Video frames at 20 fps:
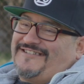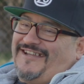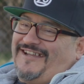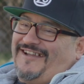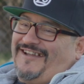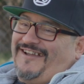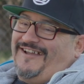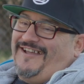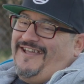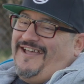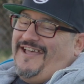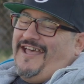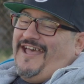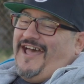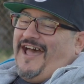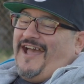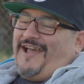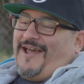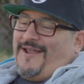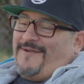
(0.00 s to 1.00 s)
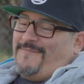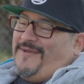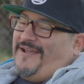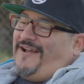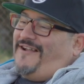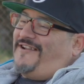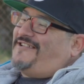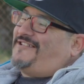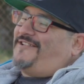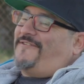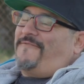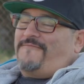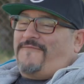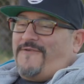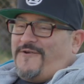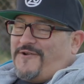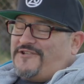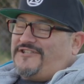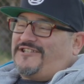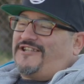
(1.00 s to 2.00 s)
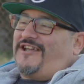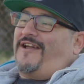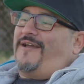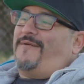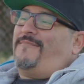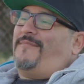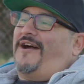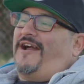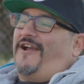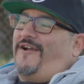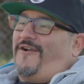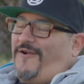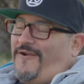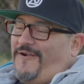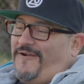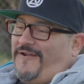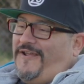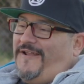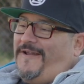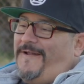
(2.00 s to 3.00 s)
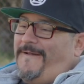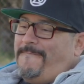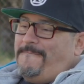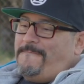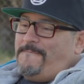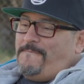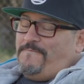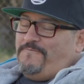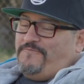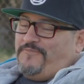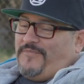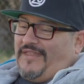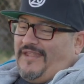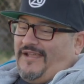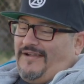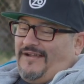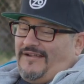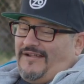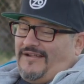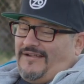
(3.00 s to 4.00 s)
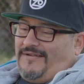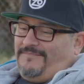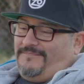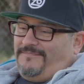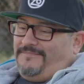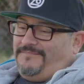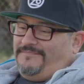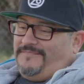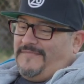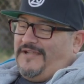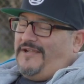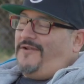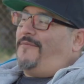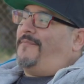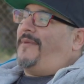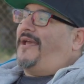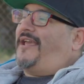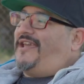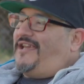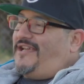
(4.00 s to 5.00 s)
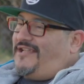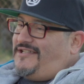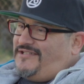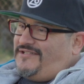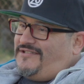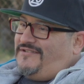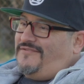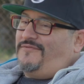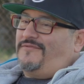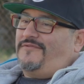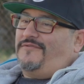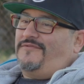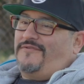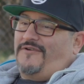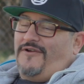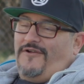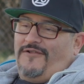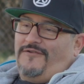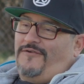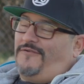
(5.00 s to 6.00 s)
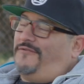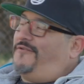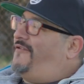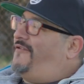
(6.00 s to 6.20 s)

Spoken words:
I got to be honest, the first time I heard it, my kids who are all older